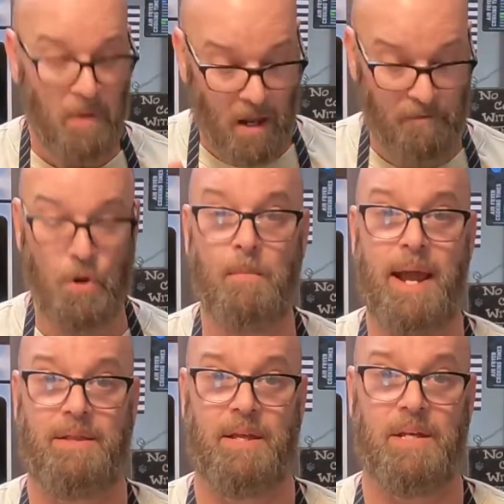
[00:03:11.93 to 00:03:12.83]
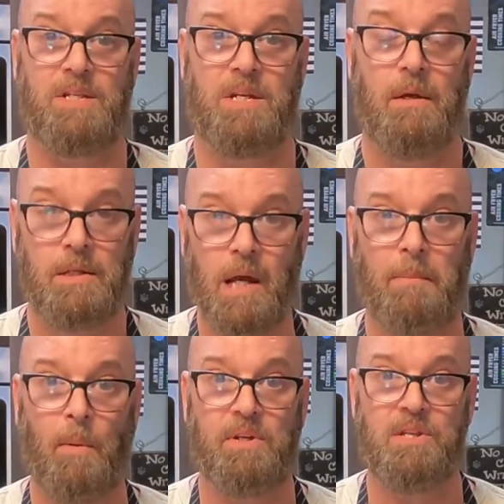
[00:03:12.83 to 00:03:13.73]
If you make this, tell
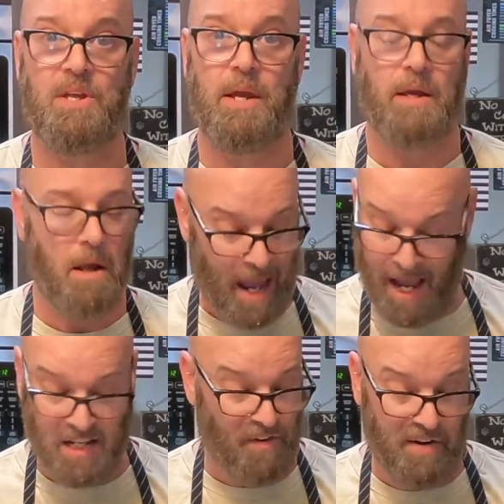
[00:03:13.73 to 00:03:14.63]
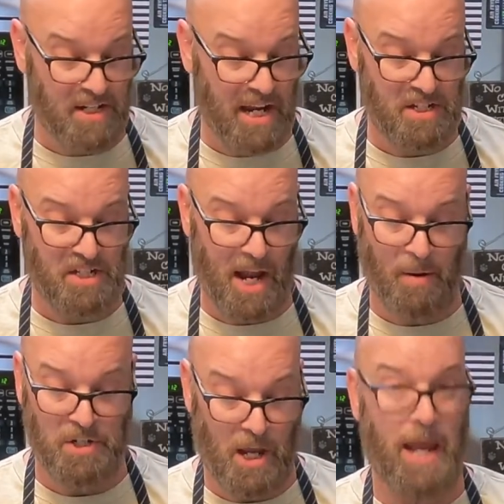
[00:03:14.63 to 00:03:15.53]
me what you think. It's a very tasty
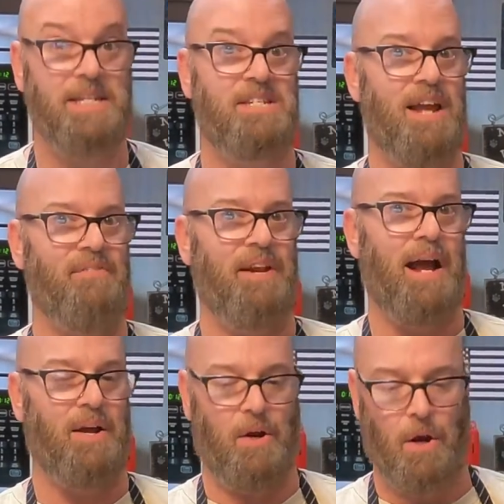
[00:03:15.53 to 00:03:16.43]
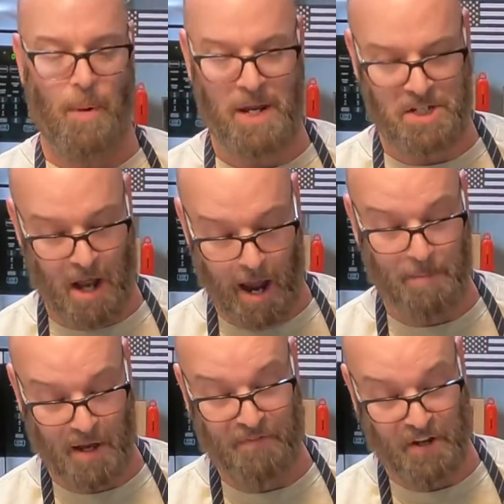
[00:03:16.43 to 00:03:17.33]
sandwich. It's definitely not going to go to waste. I
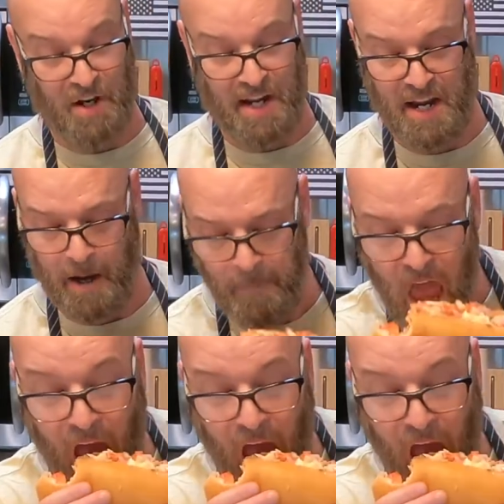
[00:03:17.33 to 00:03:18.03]
am definitely going to eat it.